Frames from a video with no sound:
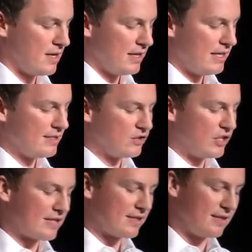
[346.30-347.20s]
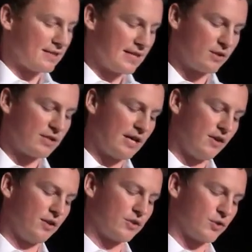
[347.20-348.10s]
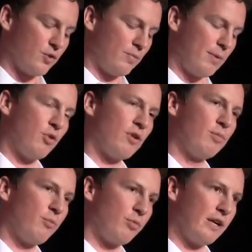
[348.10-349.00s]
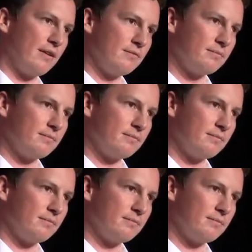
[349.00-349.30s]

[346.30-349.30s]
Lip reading: He suggested that secretarial school would be more appropriate.